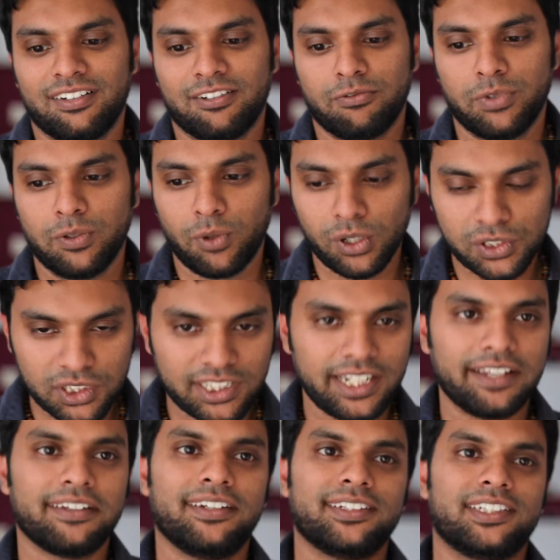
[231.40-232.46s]
We've also
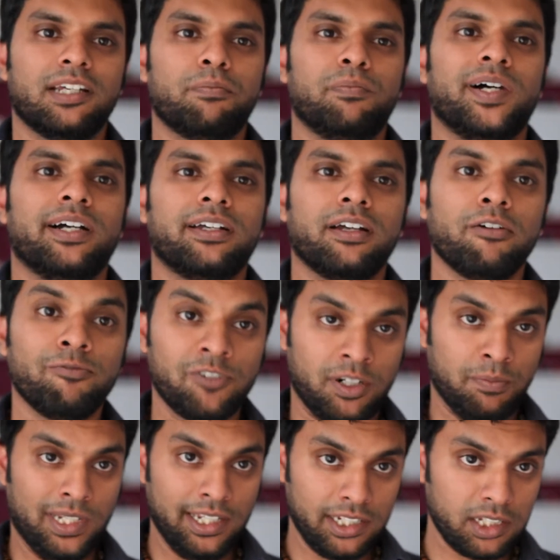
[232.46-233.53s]
taken a step back
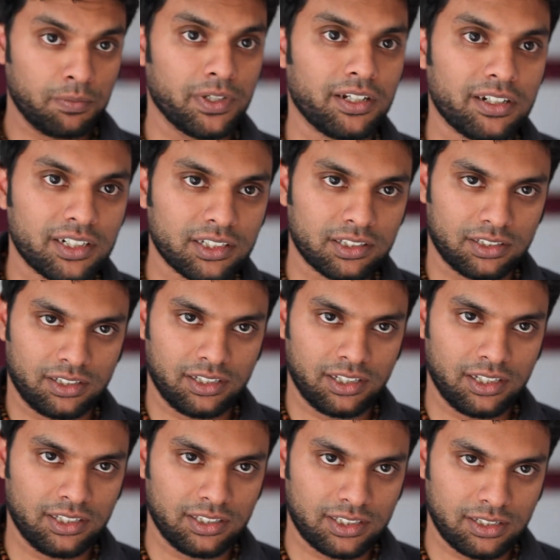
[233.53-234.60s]
from incubators,
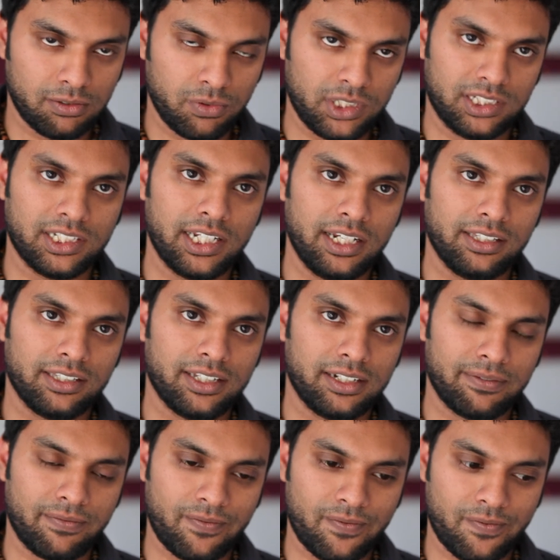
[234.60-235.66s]
and we're saying that
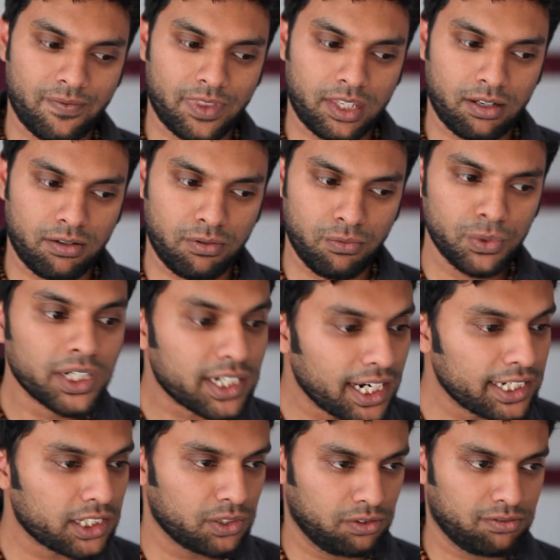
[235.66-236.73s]
we're
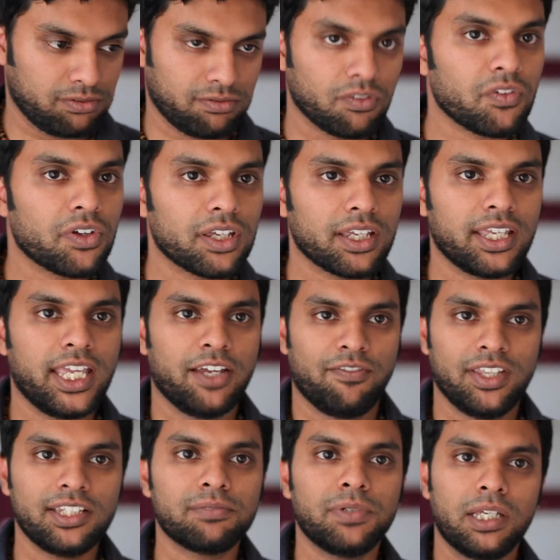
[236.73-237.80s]
trying to give
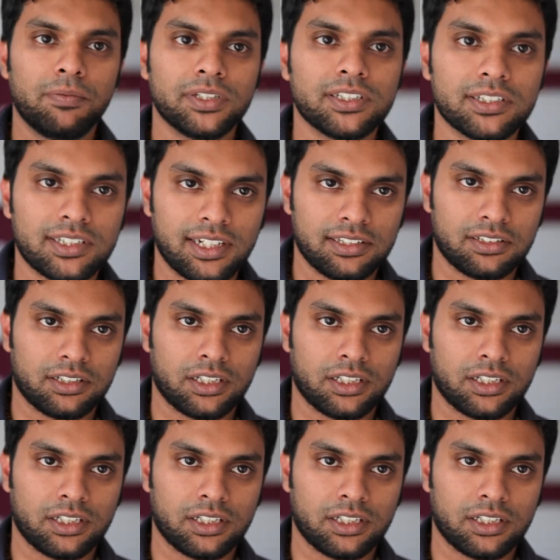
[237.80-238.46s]
these babies a chance to